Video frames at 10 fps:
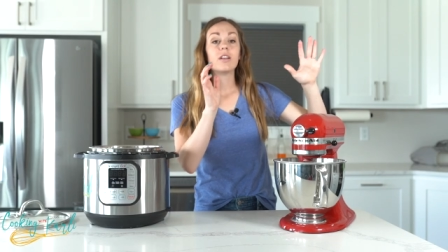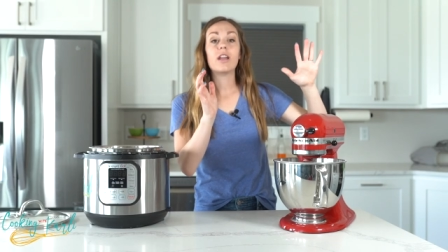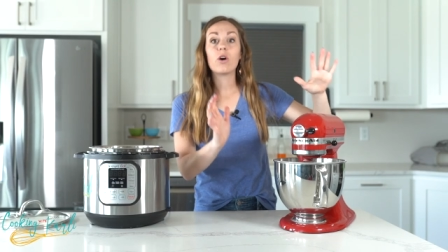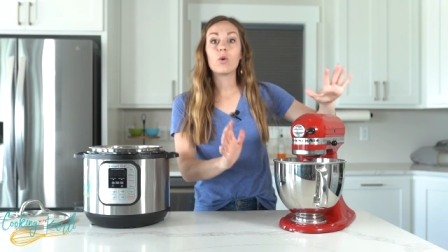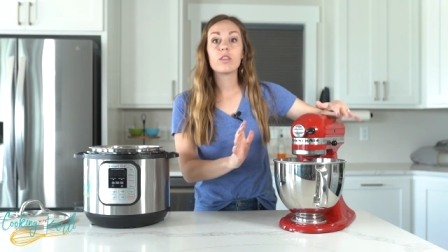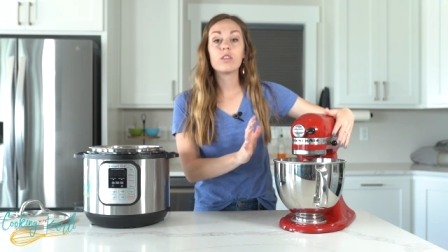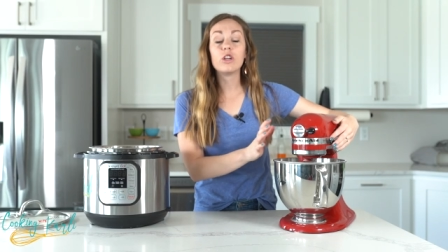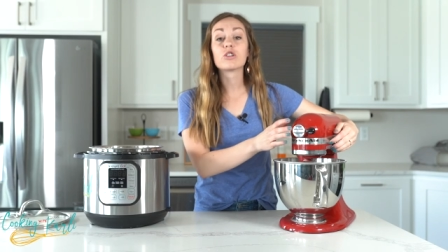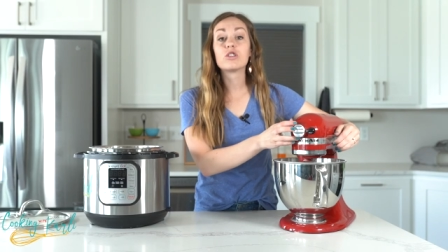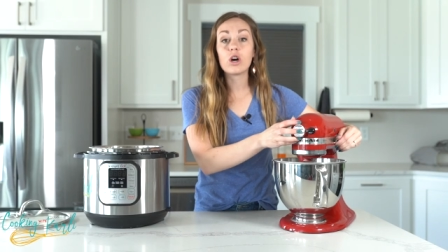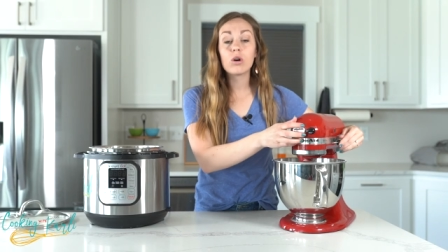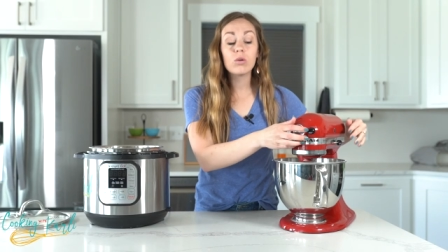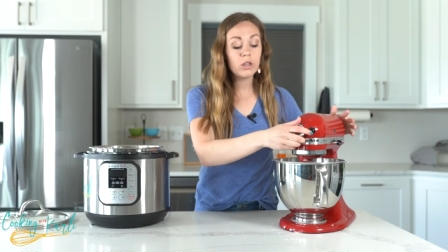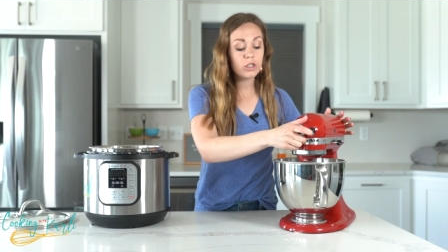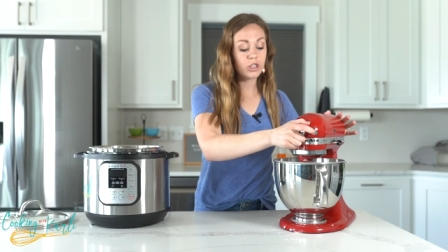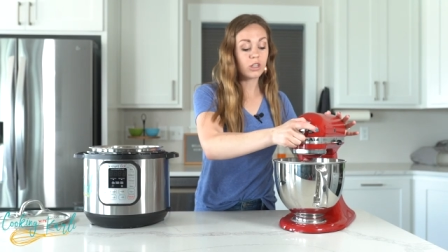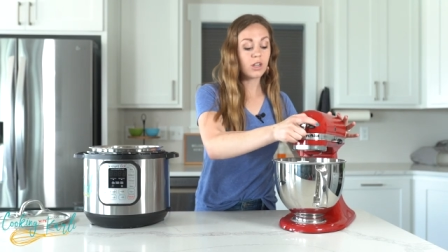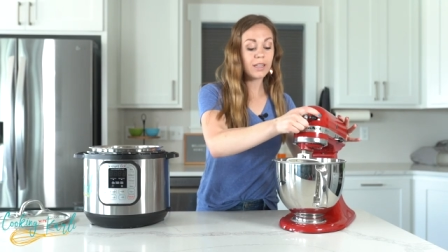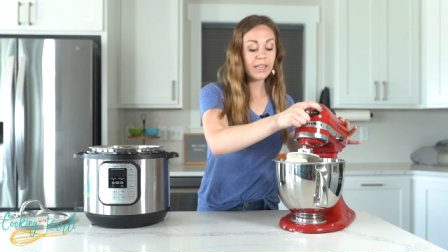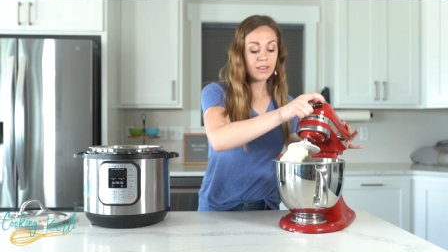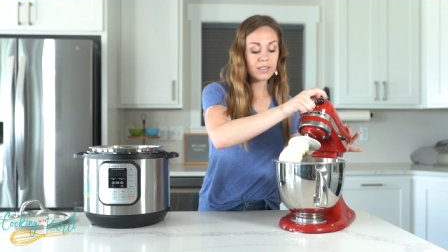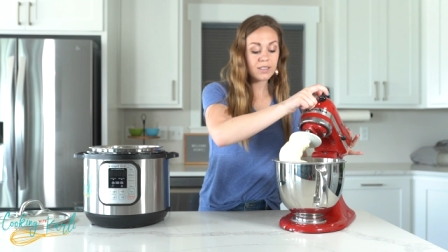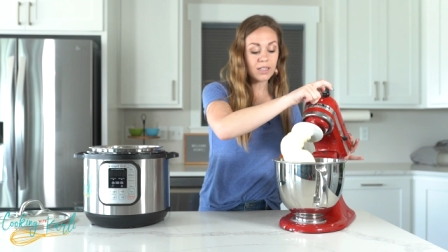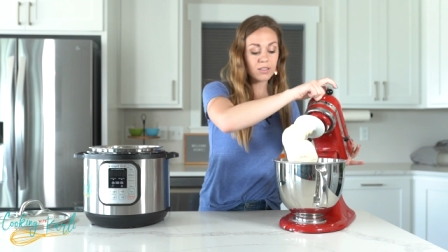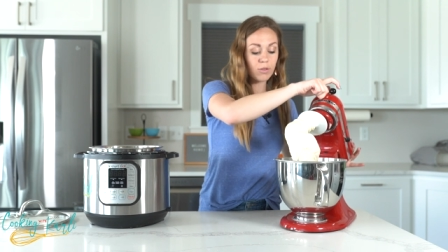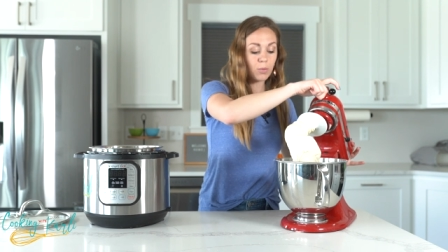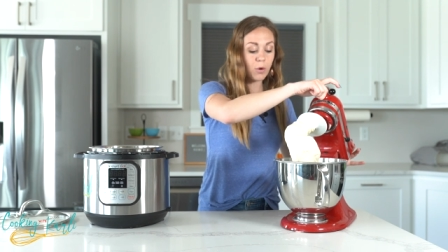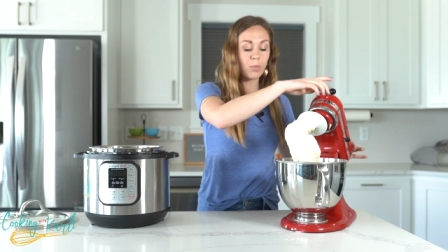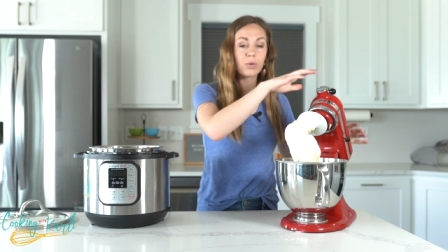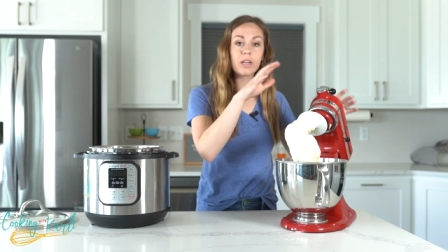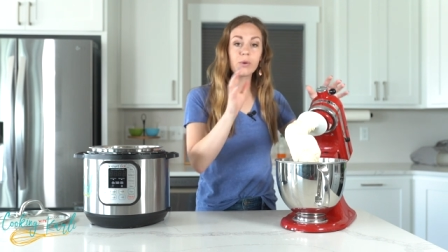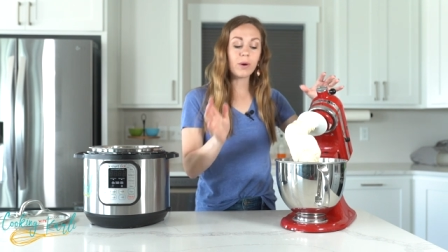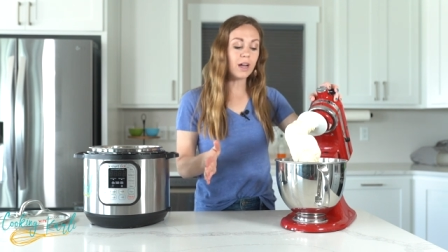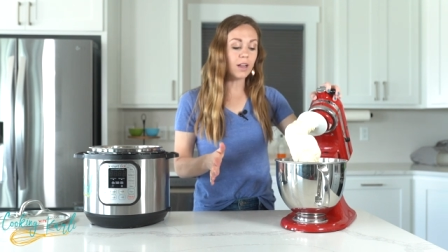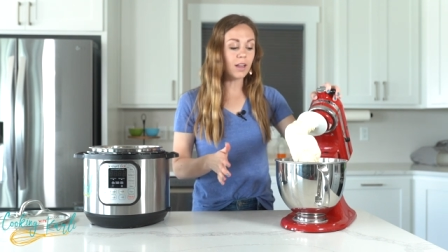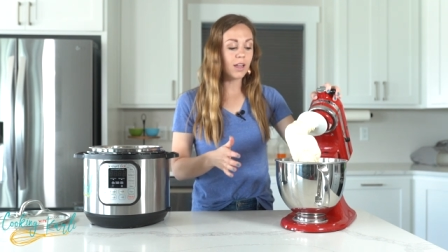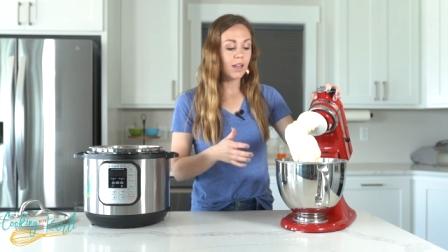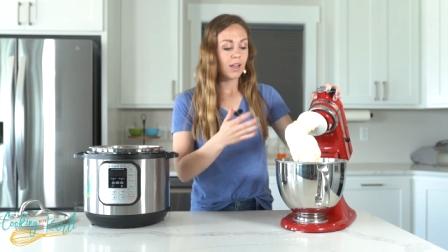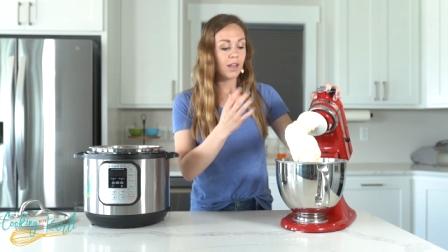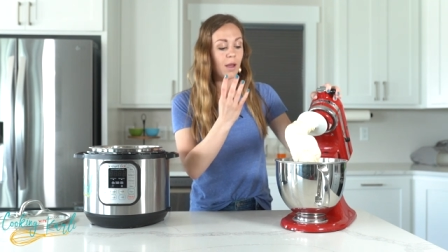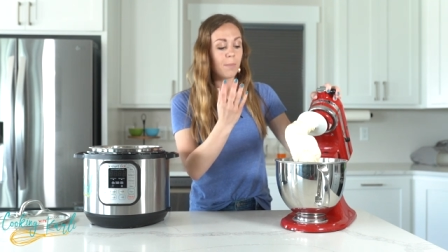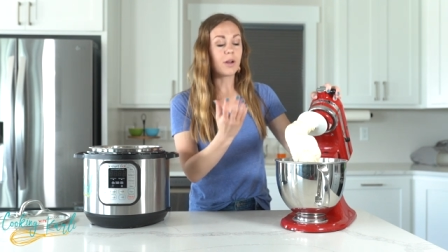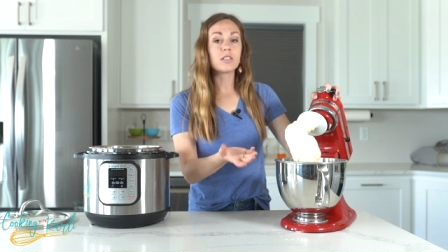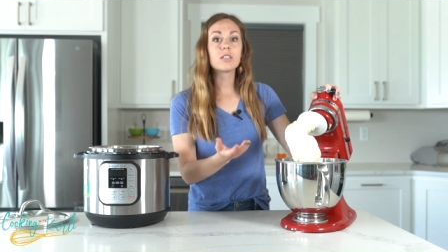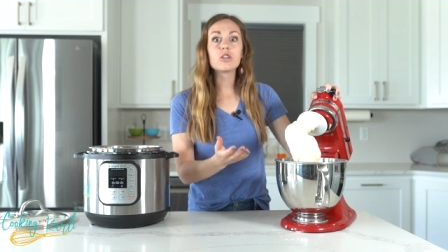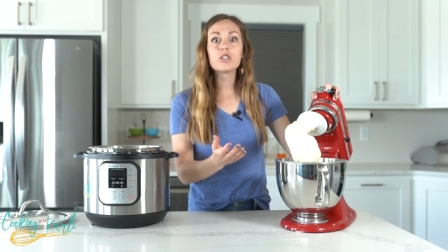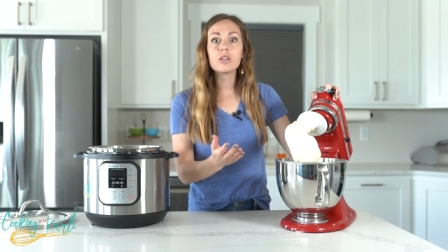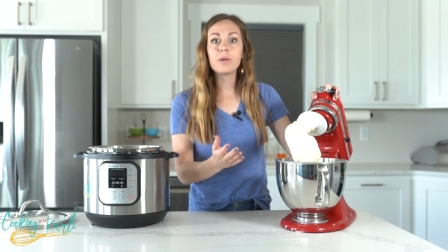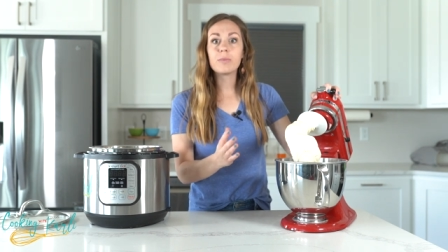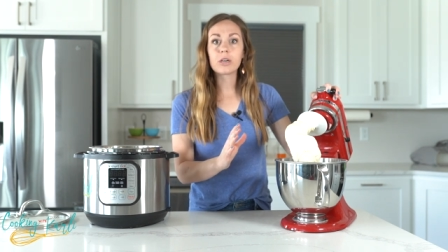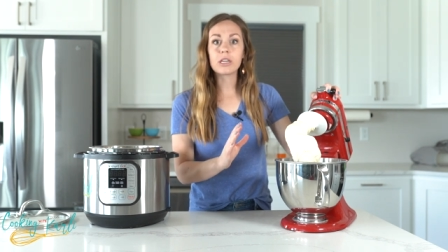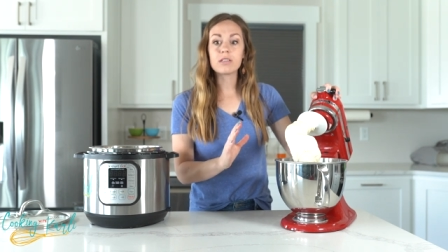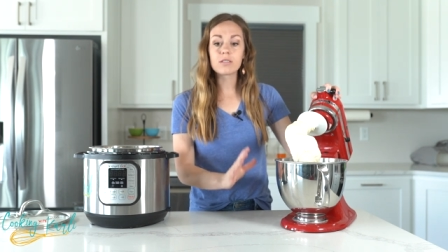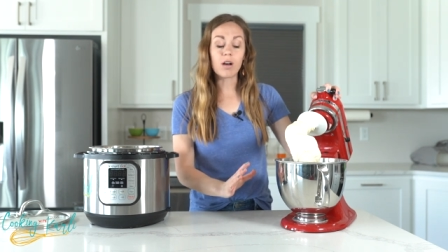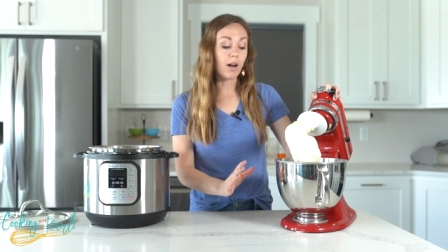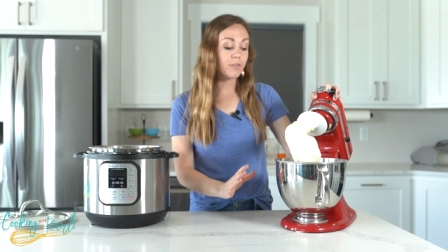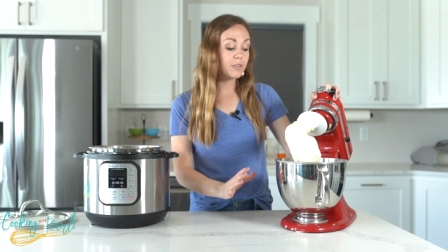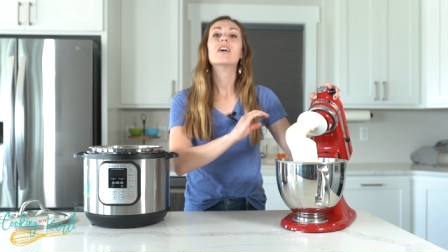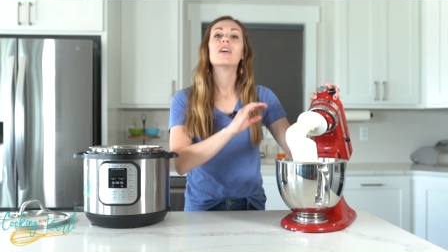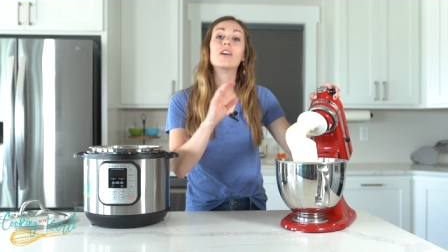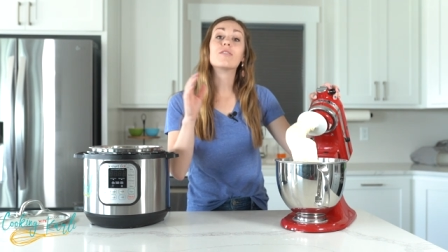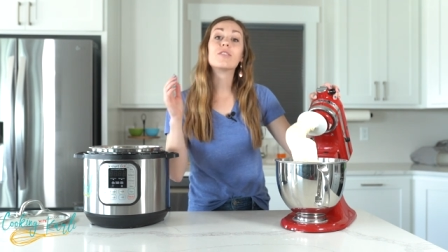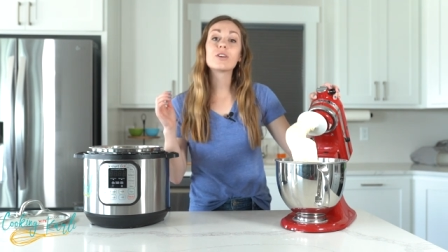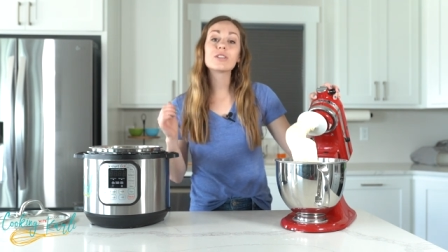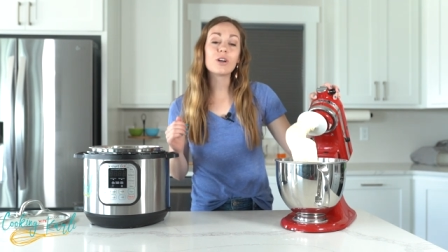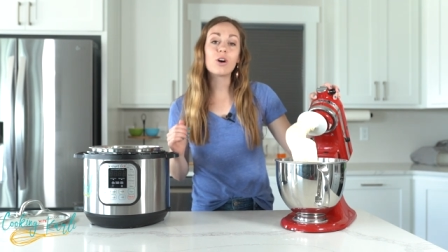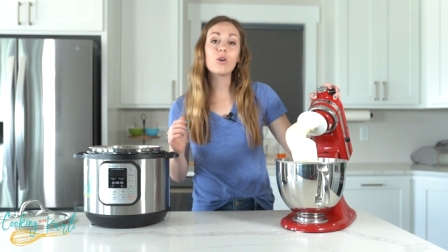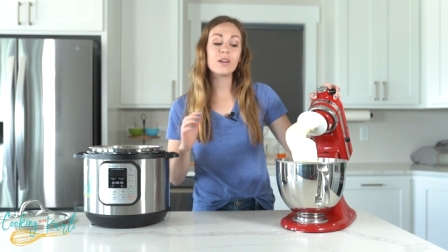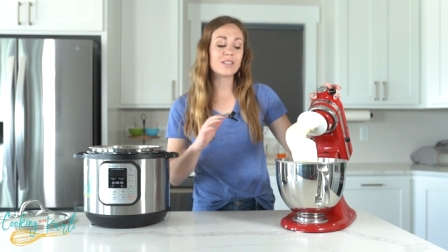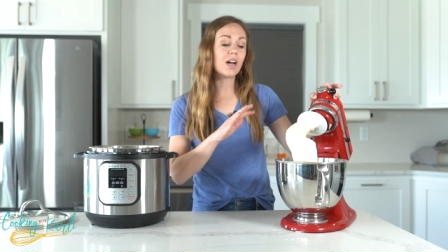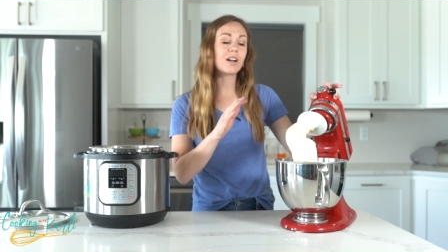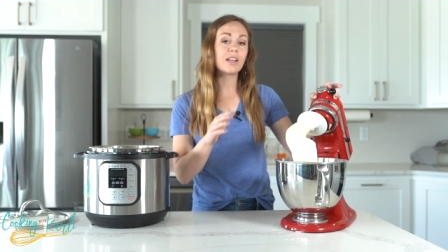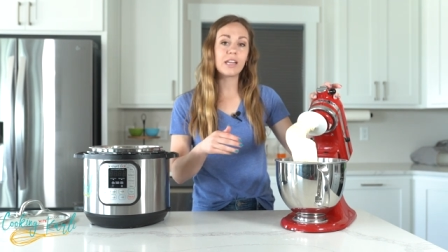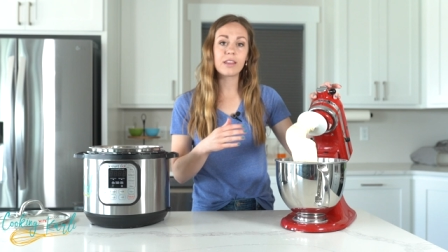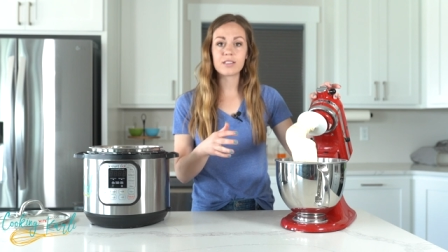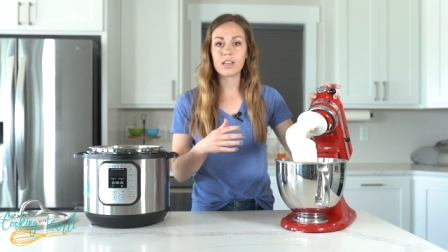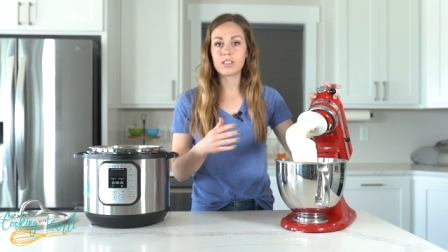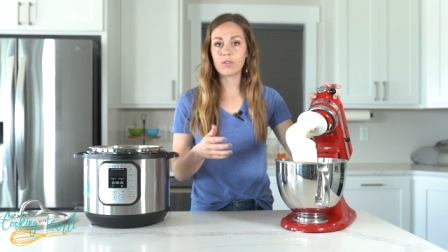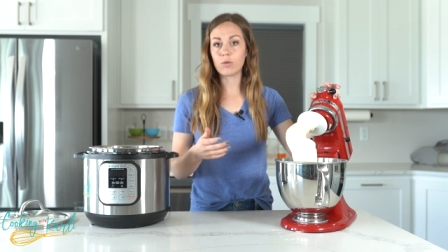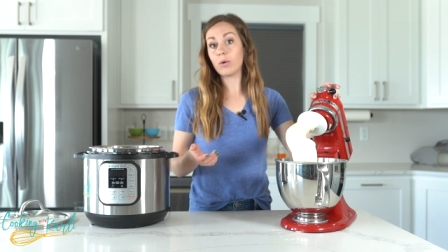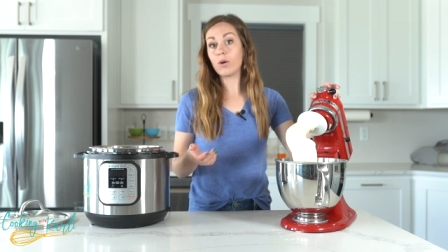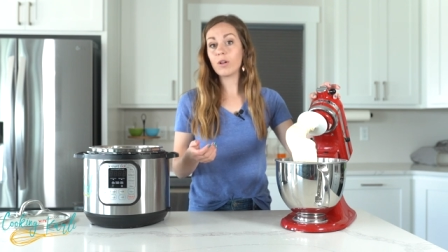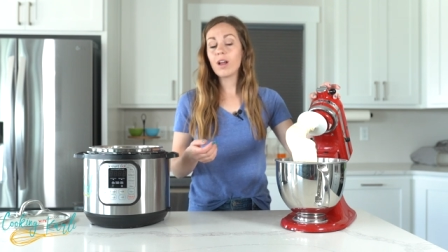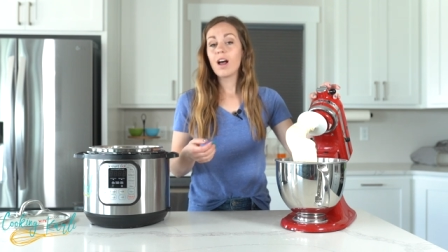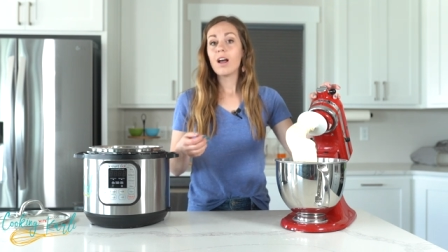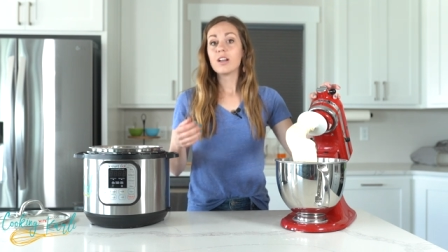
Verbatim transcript: Now your dough should clean the sides of the bowl pretty well, but it still should be pretty soft. If your dough is not cleaning the sides of the bowl,